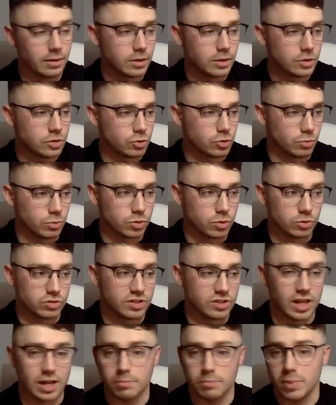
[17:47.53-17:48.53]
Someone could
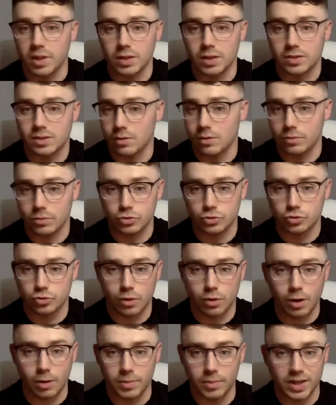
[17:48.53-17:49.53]
take billions out, it could
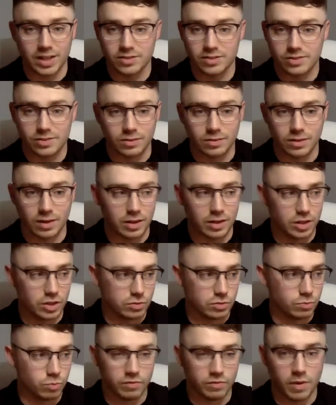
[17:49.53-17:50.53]
drop instantly
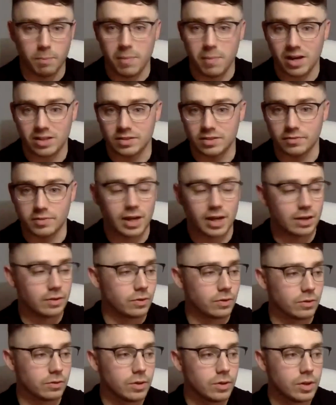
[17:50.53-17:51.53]
with a massive
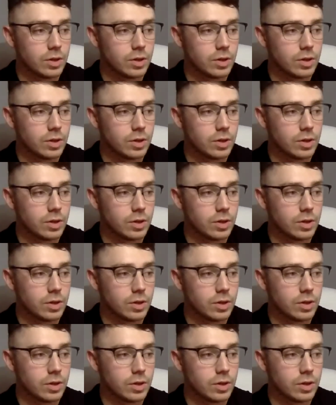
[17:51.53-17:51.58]
candle.